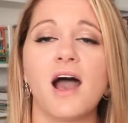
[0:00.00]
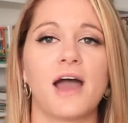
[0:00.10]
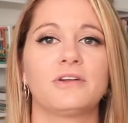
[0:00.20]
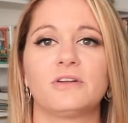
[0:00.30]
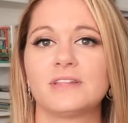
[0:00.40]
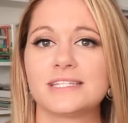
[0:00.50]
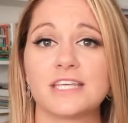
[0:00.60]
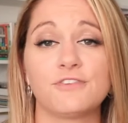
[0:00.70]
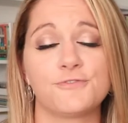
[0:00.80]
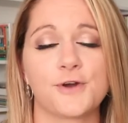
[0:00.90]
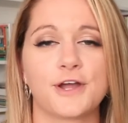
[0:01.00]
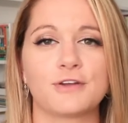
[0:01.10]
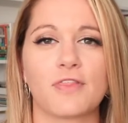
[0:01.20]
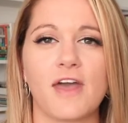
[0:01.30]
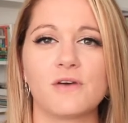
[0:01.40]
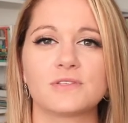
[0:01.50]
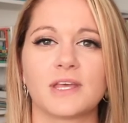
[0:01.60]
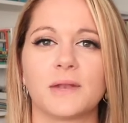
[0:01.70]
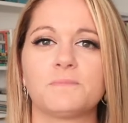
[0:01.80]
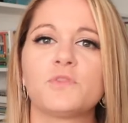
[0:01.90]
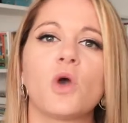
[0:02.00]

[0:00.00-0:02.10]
I don't know, let's say four hundred thousand dollars,